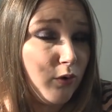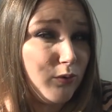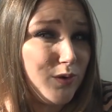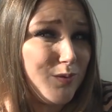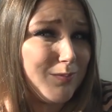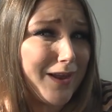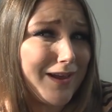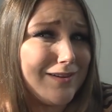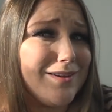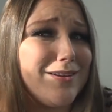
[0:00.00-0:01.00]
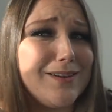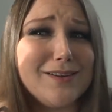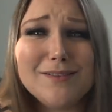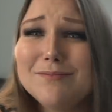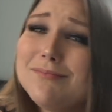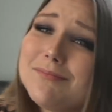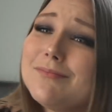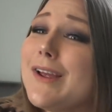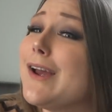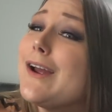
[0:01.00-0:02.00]
Who you blinding?
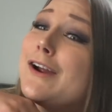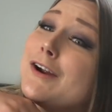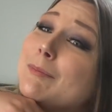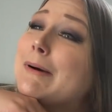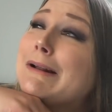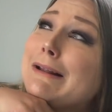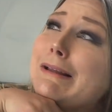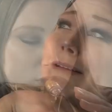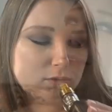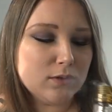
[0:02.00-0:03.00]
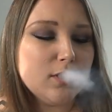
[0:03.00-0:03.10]
Everybody?